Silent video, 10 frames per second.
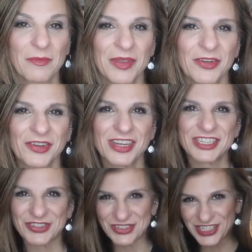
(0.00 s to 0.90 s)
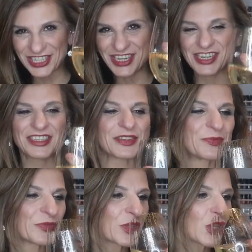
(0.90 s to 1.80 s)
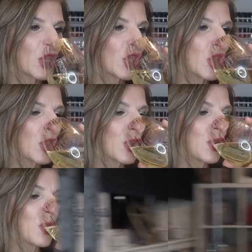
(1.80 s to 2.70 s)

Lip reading: Pinot Grigio. Cheers! Okay,